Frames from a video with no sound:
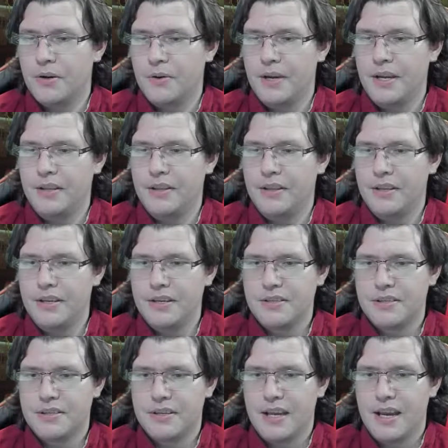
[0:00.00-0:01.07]
So in
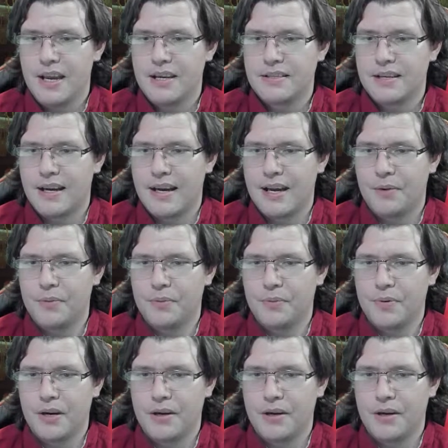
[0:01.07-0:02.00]
this case, I will